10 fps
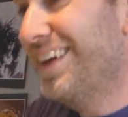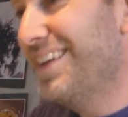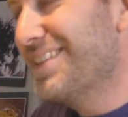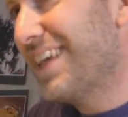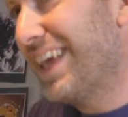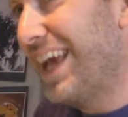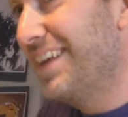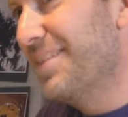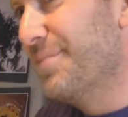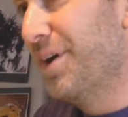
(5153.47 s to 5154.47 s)
Yeah, and he's like
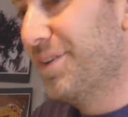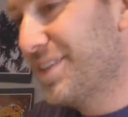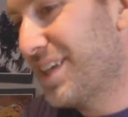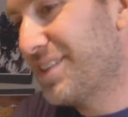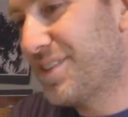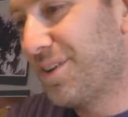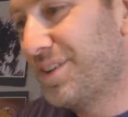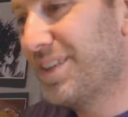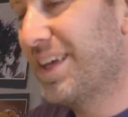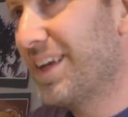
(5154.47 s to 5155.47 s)
handing them out and he's like
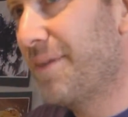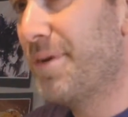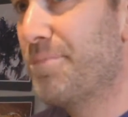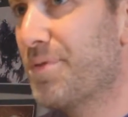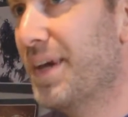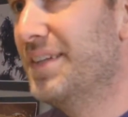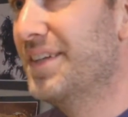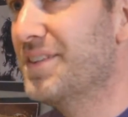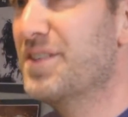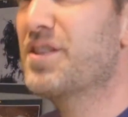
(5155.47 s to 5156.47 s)
starting to like come up with
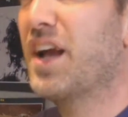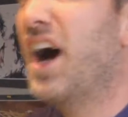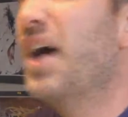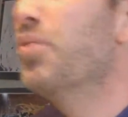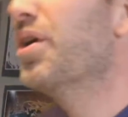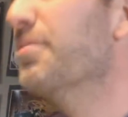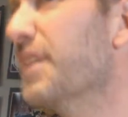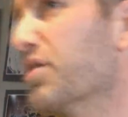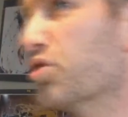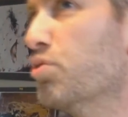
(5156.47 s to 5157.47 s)
ideas. He's like, I want to
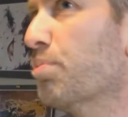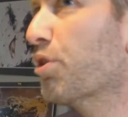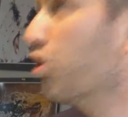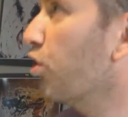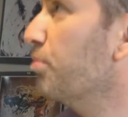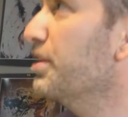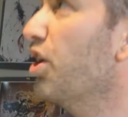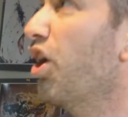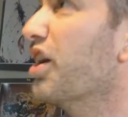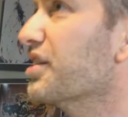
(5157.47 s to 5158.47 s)
make Super
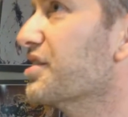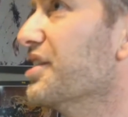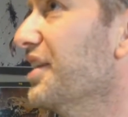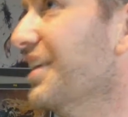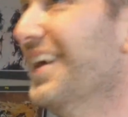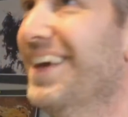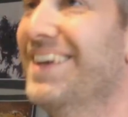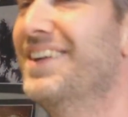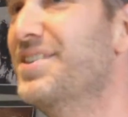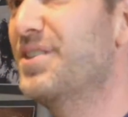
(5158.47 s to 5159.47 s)
Kirby Odyssey.
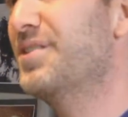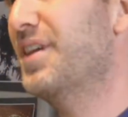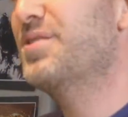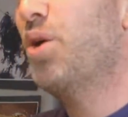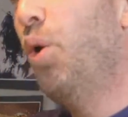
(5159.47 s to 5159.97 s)
You know, his